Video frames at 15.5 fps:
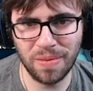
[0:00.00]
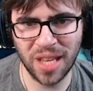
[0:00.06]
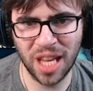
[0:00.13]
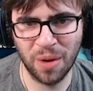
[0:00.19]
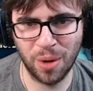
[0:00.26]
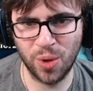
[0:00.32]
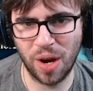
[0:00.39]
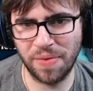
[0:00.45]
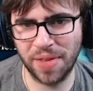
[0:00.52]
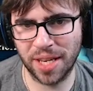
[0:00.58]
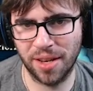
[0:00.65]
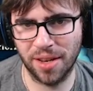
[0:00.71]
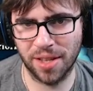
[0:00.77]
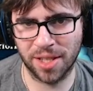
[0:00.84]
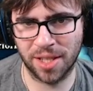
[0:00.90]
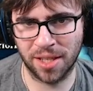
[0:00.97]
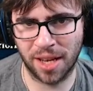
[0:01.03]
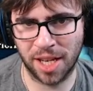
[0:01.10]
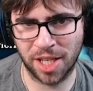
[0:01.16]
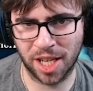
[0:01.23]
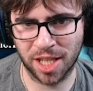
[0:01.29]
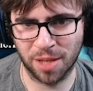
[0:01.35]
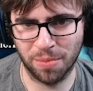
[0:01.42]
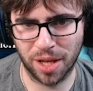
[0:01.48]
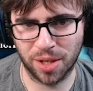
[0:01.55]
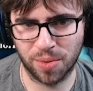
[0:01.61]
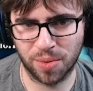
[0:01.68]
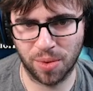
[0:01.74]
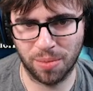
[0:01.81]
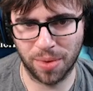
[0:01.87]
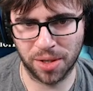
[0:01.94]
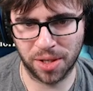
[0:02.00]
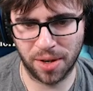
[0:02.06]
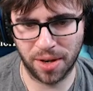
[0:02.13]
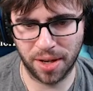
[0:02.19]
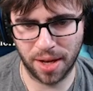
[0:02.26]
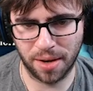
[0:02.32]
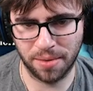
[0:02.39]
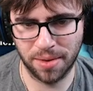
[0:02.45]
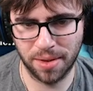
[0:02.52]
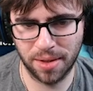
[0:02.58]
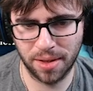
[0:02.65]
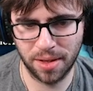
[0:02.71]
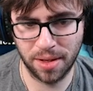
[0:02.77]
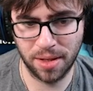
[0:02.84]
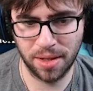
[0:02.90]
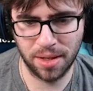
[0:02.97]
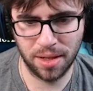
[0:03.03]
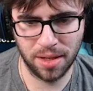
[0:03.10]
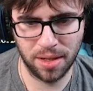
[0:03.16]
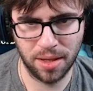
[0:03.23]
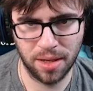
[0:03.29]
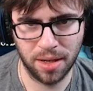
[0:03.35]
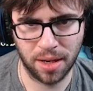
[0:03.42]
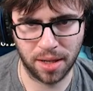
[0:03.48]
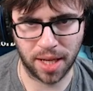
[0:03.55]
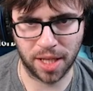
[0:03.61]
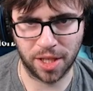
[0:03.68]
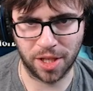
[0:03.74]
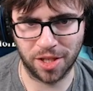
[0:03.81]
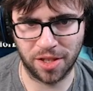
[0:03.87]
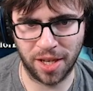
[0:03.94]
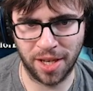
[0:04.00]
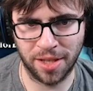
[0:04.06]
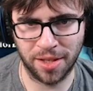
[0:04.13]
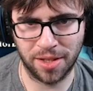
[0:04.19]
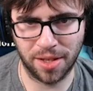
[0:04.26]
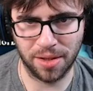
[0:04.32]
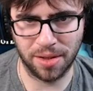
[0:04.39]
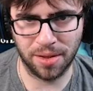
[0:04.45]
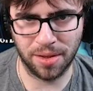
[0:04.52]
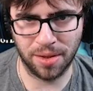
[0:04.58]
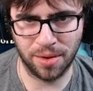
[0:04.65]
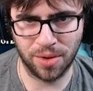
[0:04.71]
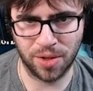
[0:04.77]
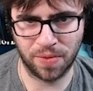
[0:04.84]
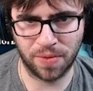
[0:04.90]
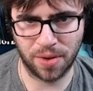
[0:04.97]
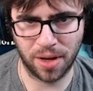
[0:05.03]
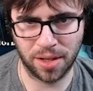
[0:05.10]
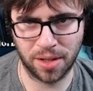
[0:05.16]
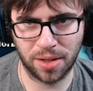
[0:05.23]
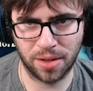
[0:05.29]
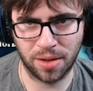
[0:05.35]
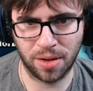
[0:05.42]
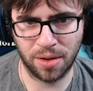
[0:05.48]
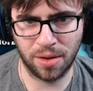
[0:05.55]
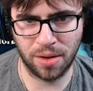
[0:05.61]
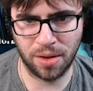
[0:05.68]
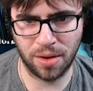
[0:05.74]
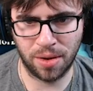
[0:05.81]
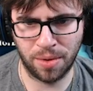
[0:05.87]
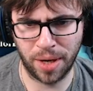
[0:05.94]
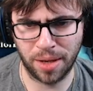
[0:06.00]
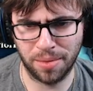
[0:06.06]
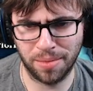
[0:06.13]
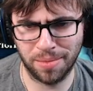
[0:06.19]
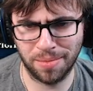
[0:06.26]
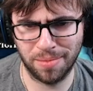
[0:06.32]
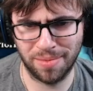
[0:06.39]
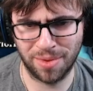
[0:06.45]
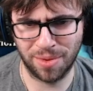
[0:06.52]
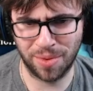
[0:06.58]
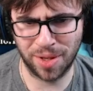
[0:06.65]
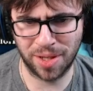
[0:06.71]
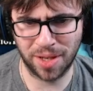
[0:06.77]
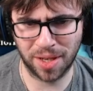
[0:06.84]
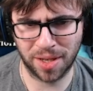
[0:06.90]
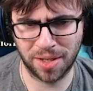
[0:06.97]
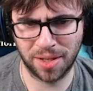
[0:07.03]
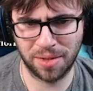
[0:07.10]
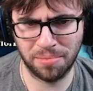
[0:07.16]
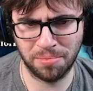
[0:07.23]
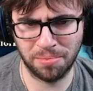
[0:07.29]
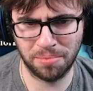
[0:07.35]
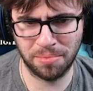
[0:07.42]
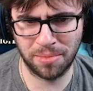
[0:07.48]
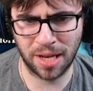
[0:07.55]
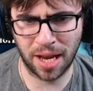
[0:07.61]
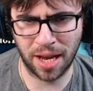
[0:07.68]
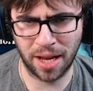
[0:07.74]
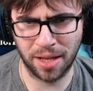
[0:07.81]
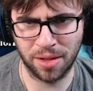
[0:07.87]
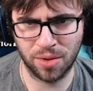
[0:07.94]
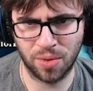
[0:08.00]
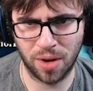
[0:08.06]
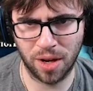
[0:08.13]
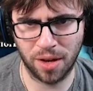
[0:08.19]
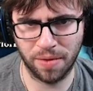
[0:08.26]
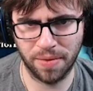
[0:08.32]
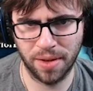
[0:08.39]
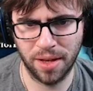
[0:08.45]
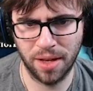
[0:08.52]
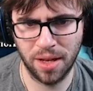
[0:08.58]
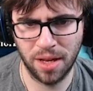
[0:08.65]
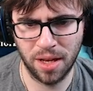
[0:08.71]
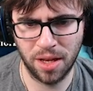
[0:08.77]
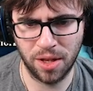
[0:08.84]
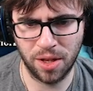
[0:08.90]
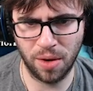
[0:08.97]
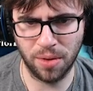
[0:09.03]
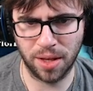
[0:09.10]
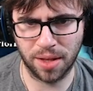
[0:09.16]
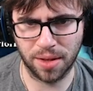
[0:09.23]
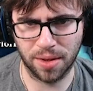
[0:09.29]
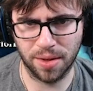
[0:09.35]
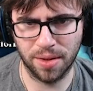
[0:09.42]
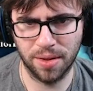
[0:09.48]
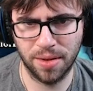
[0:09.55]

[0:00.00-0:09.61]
We do have to kill this in the case he has the Bloodsworn Mercenary though, because that's just instant lose for us. Oh wait, 3, 6, 10, 12. No lethal.